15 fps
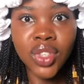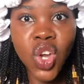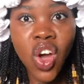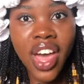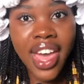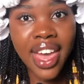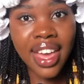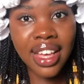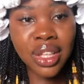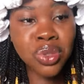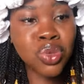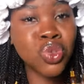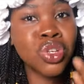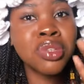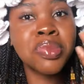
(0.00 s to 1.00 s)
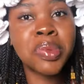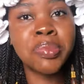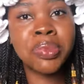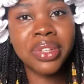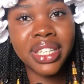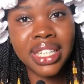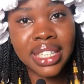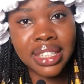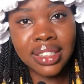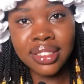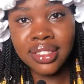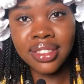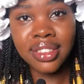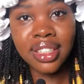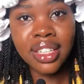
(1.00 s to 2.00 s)
your hair, it will just be breaking.
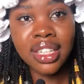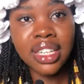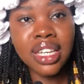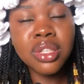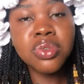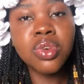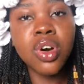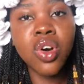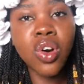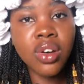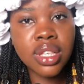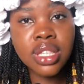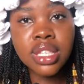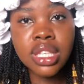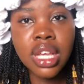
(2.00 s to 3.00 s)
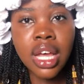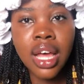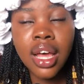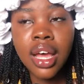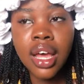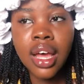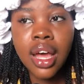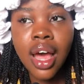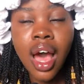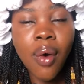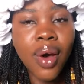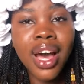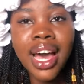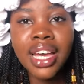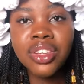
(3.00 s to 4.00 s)
It will cut
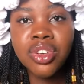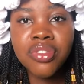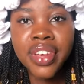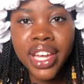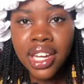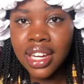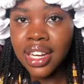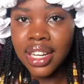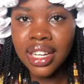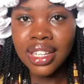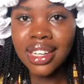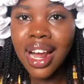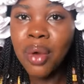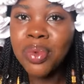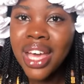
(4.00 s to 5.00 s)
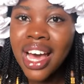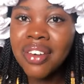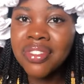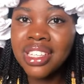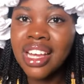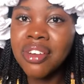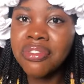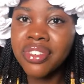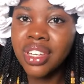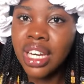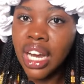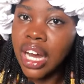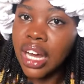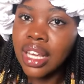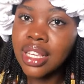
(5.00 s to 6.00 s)
our kind of hair that we have in
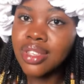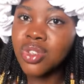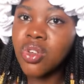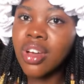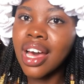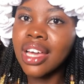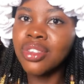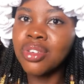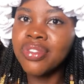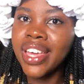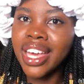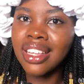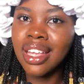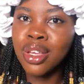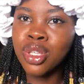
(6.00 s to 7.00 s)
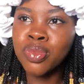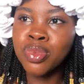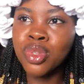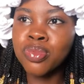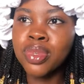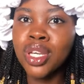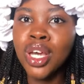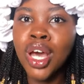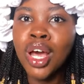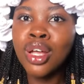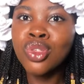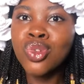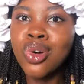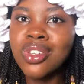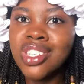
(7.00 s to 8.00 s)
Africa is not kind of hair that you're supposed to be
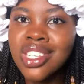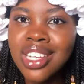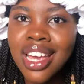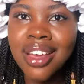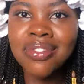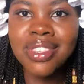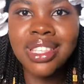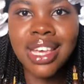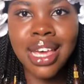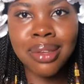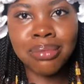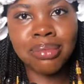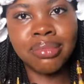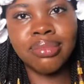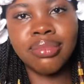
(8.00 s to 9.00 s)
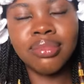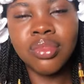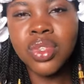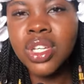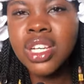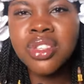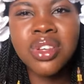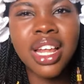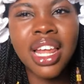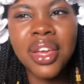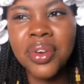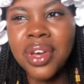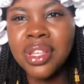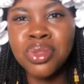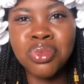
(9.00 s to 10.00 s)
touching every time. You need to allow
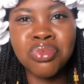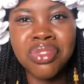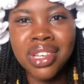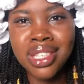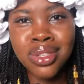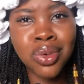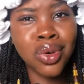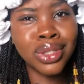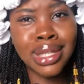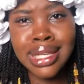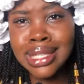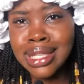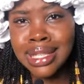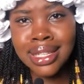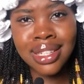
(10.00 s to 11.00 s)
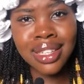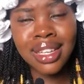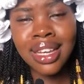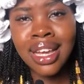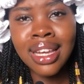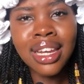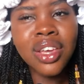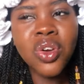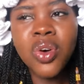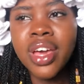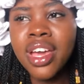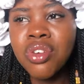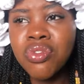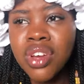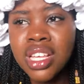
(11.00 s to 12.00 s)
your hair to rest, honestly. Let your
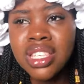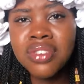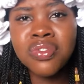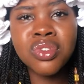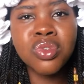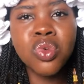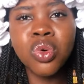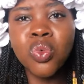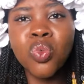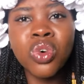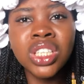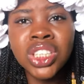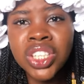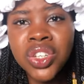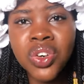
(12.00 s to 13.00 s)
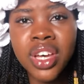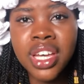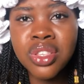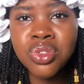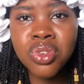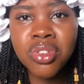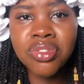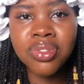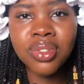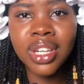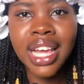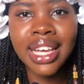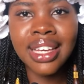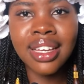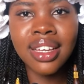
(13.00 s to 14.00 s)
hair rest. Even washing your hair too often,
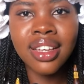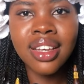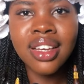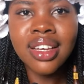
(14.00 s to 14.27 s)
like